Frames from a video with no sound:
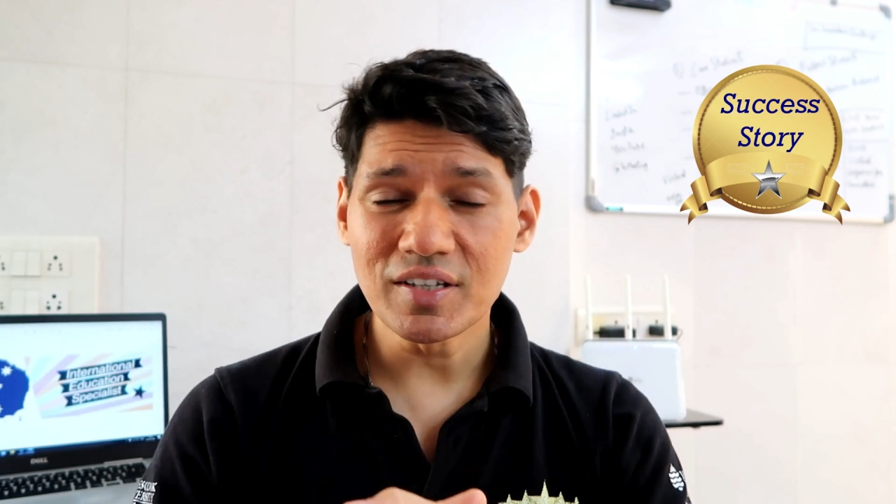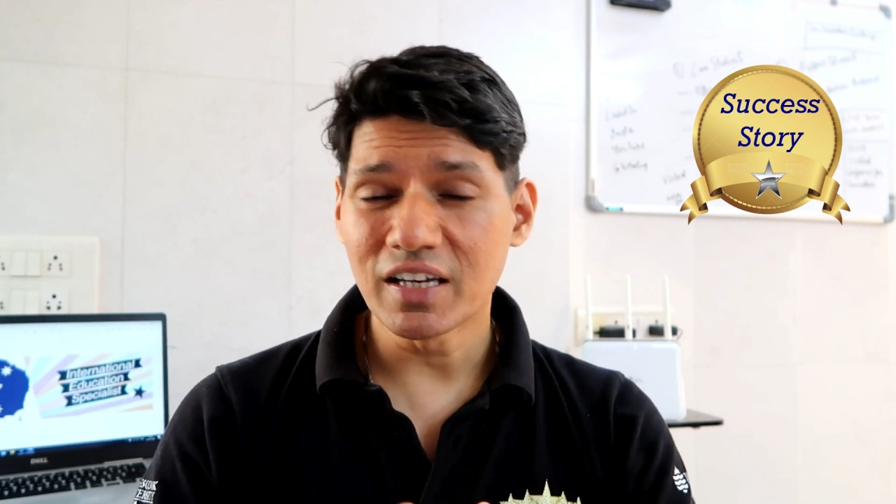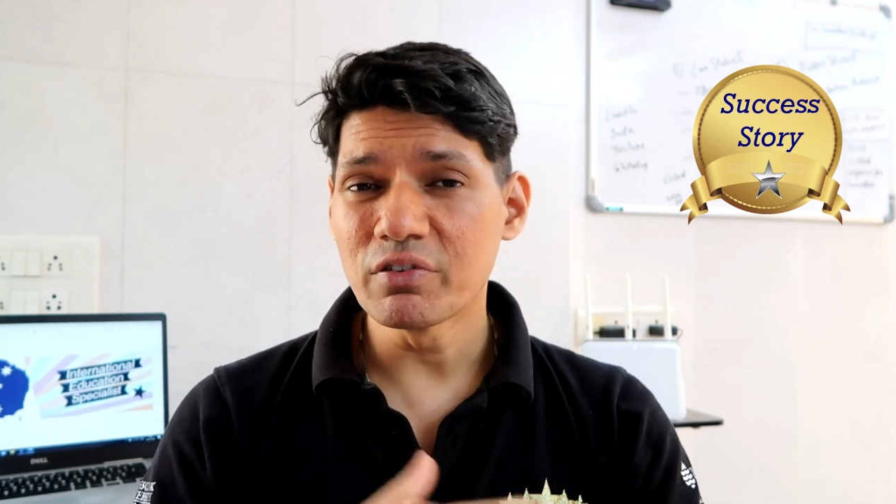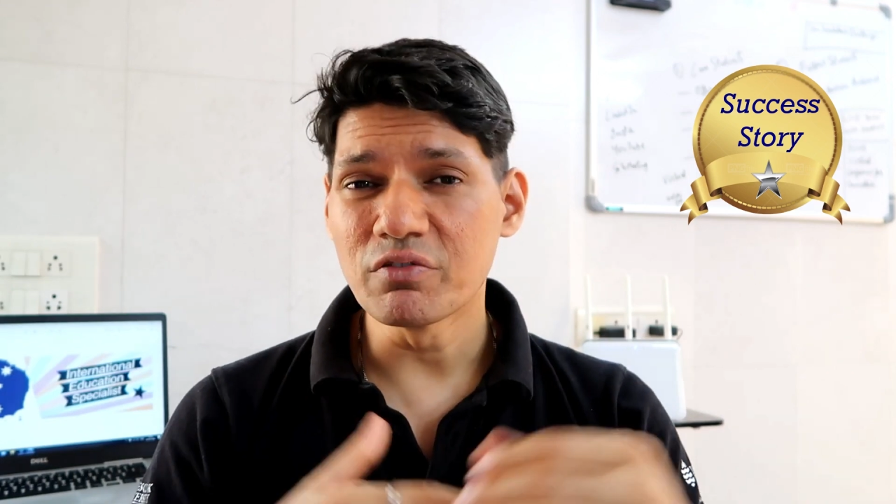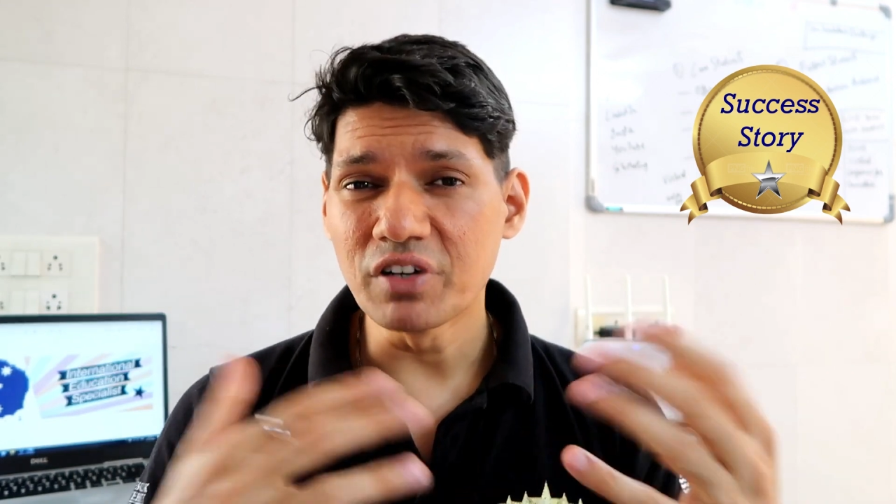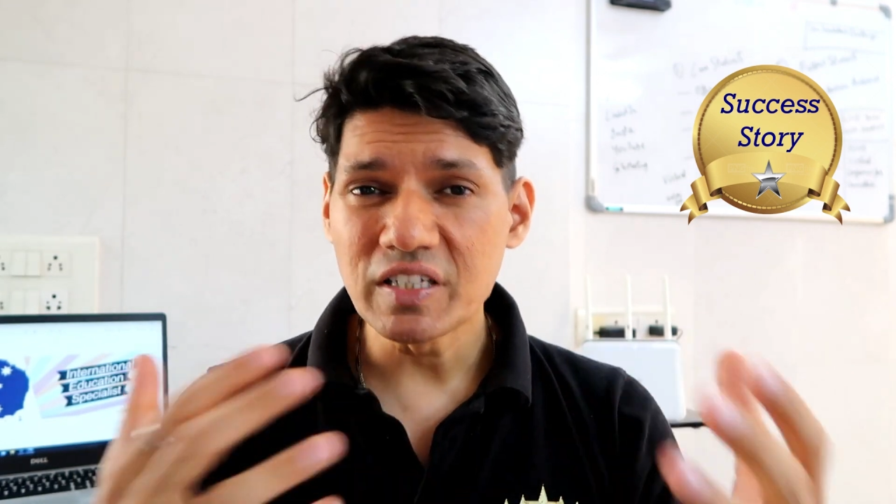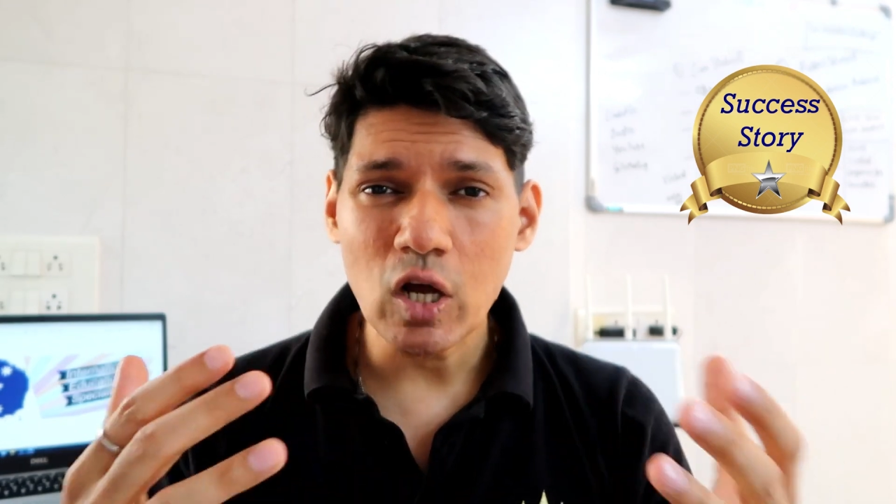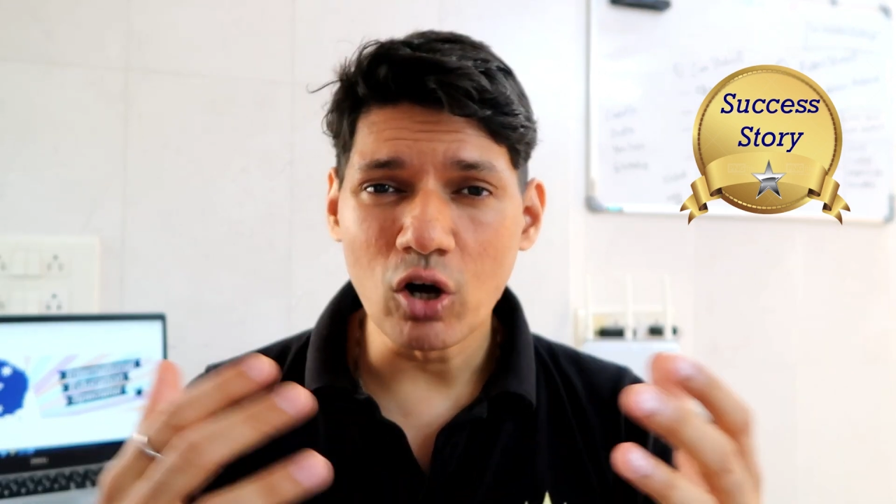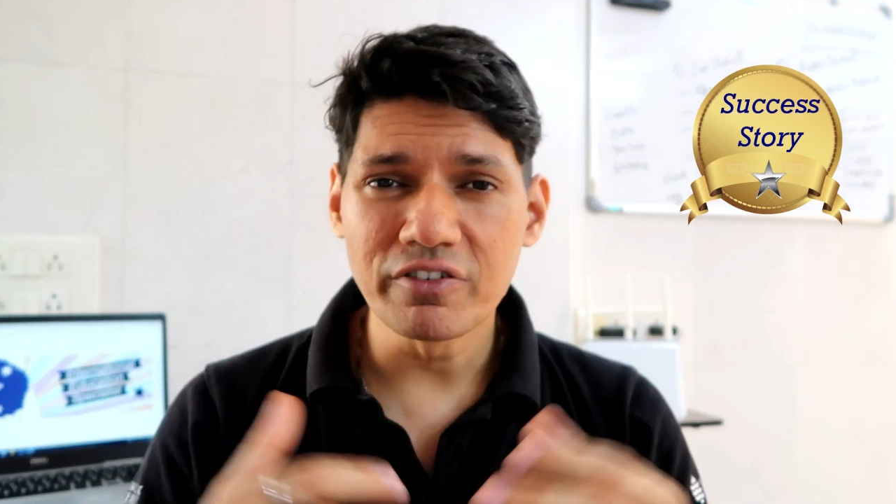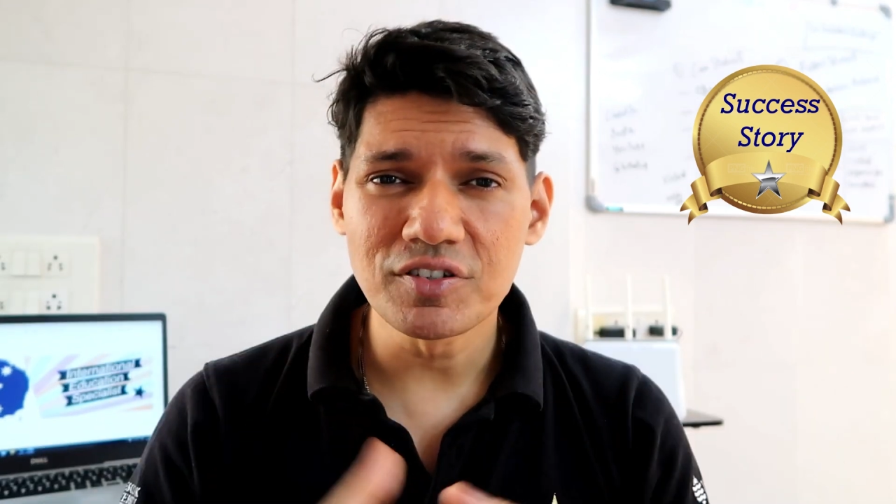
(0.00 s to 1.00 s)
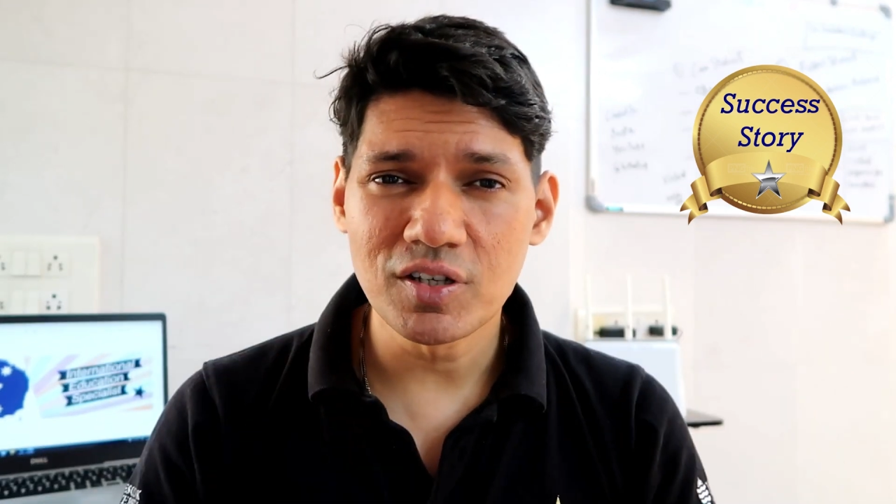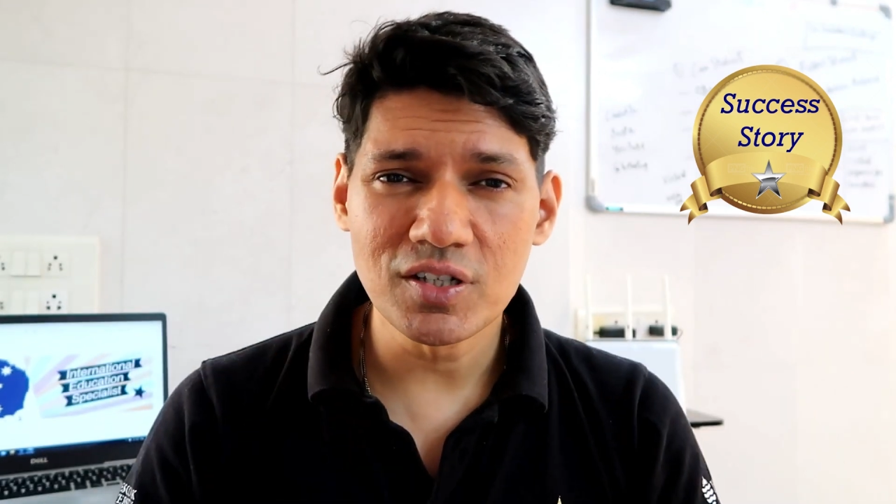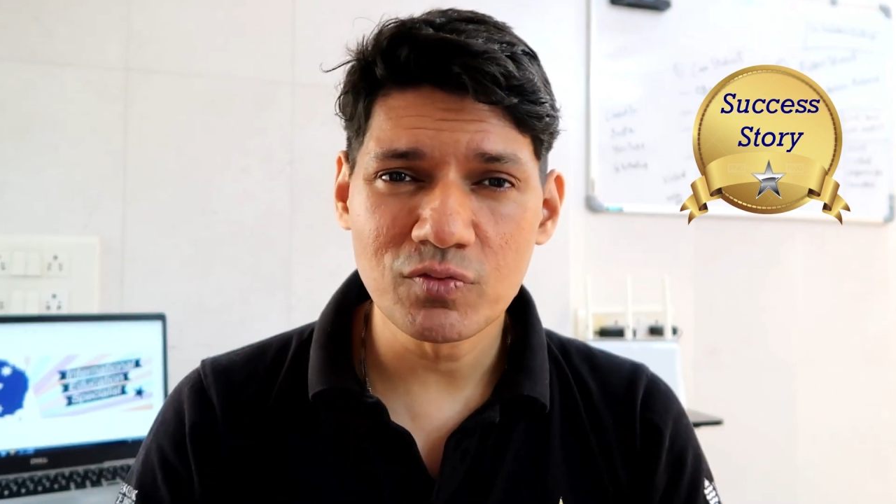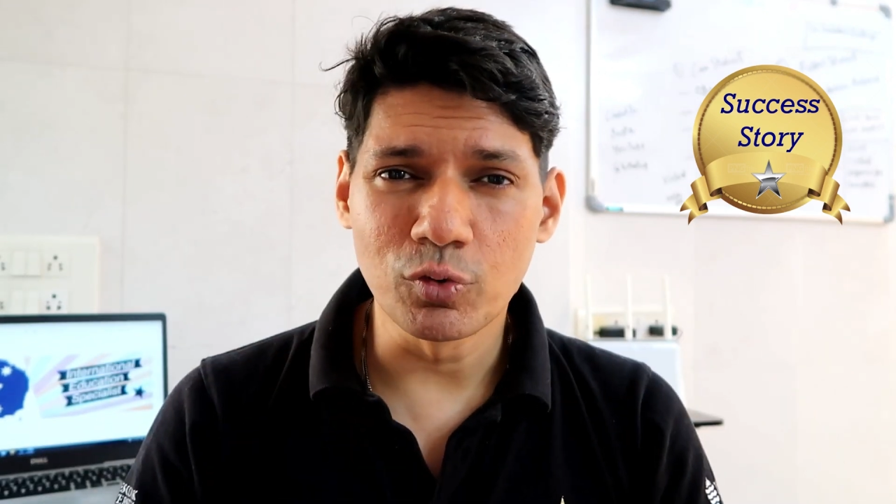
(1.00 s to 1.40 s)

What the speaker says: and even visa officers